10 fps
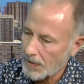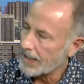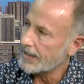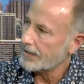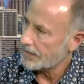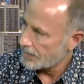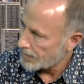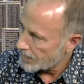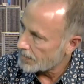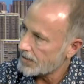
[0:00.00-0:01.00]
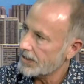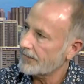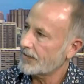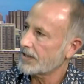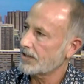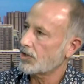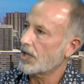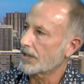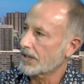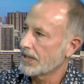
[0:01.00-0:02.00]
pay a significant
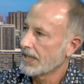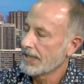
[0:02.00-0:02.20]
chunk,